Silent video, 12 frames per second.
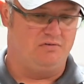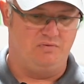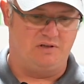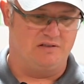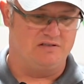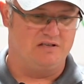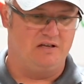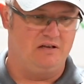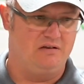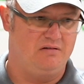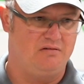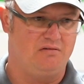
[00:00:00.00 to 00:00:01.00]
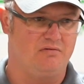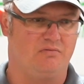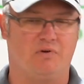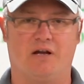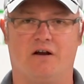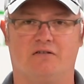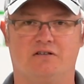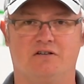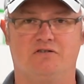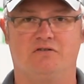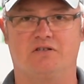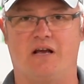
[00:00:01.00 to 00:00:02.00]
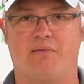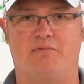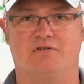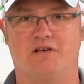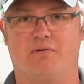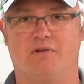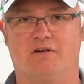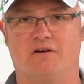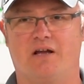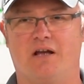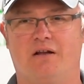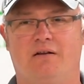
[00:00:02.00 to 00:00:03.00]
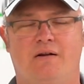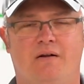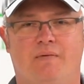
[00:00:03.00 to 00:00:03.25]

we can see, and we got our tissue samples that we look at.